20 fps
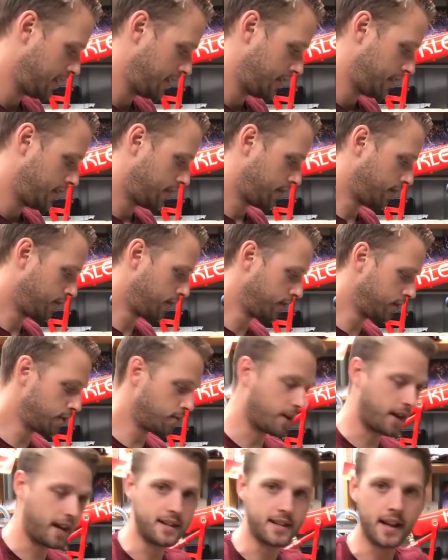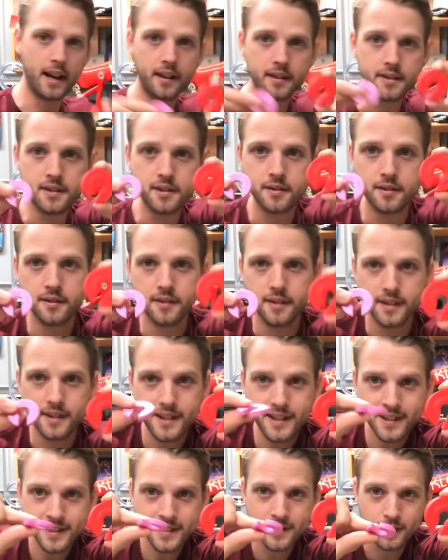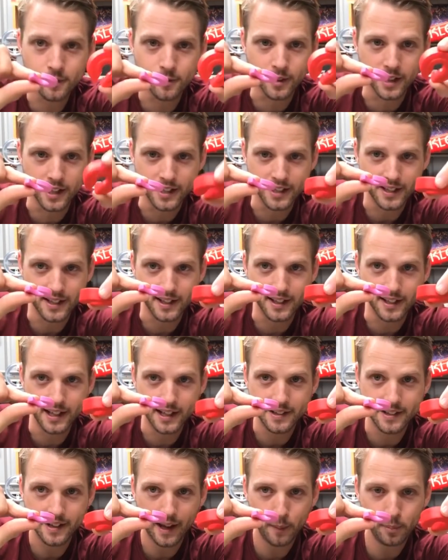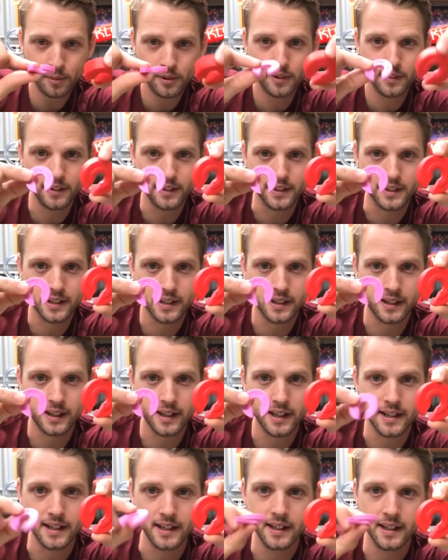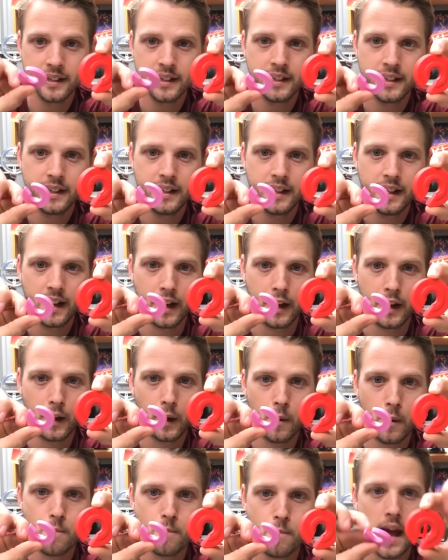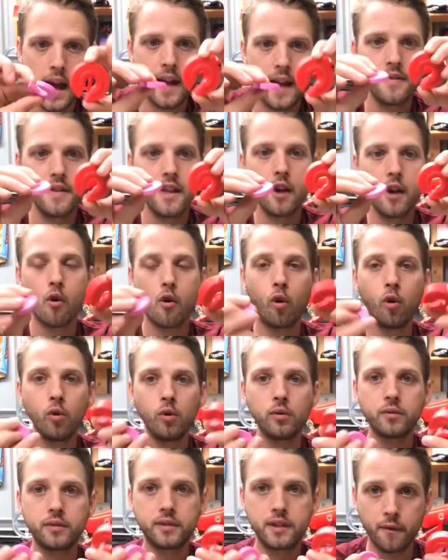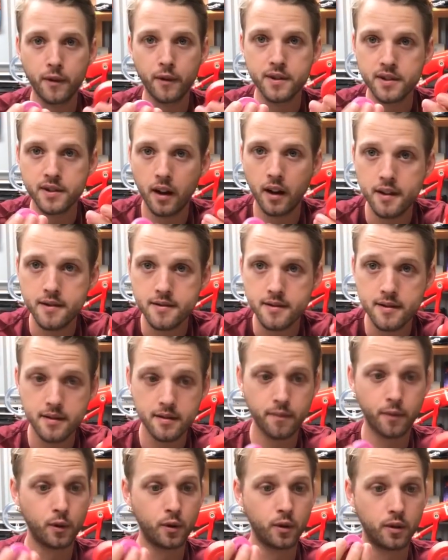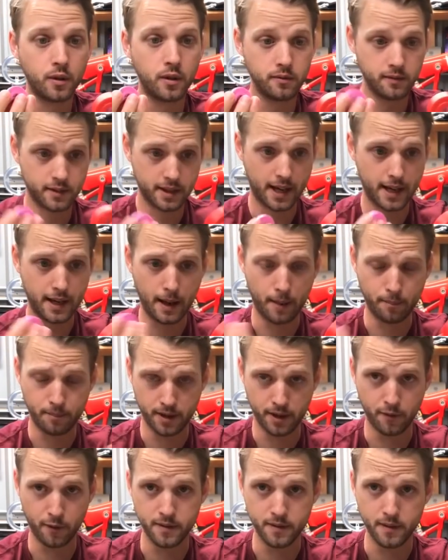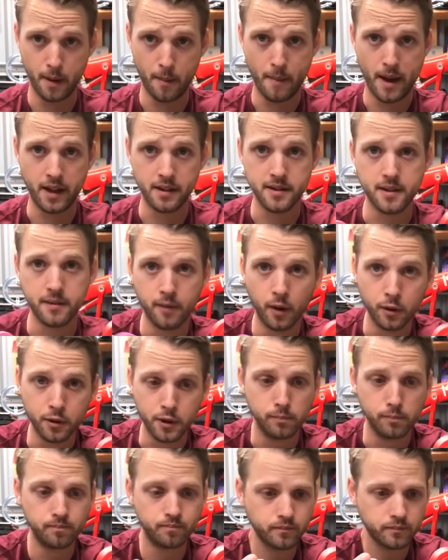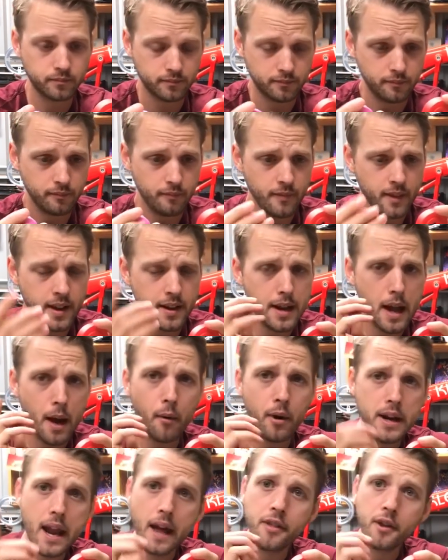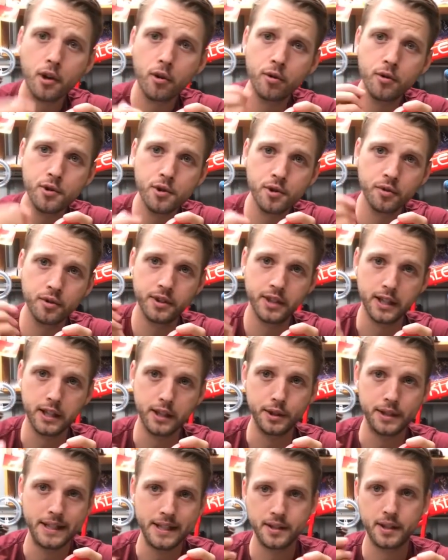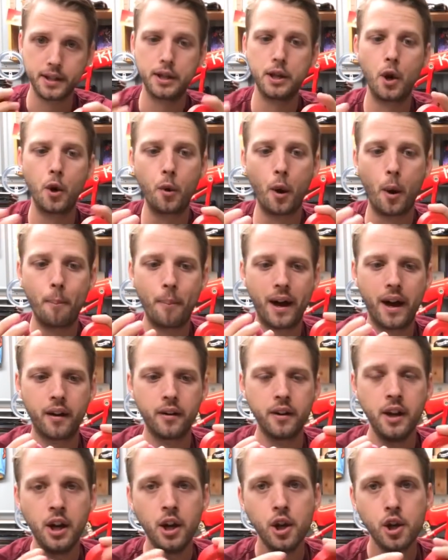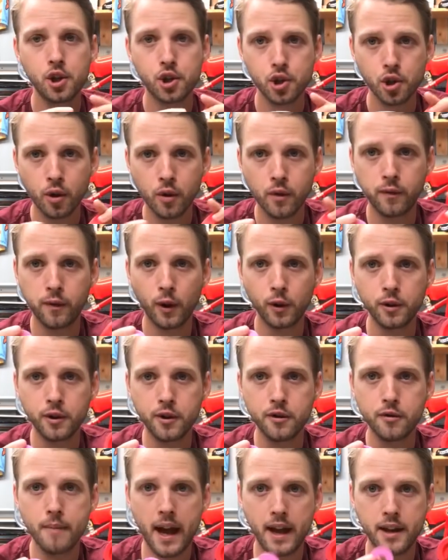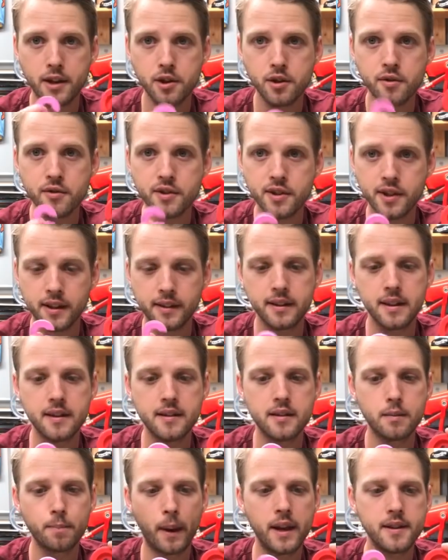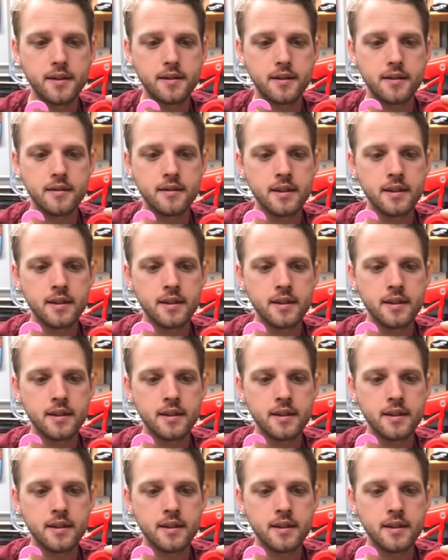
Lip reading: all the way down to this little one here. It's absolutely tiny, and they're all different sizes for taking up different amounts of volume. Now, another crucial thing you need to know about shock volume and using these spacers.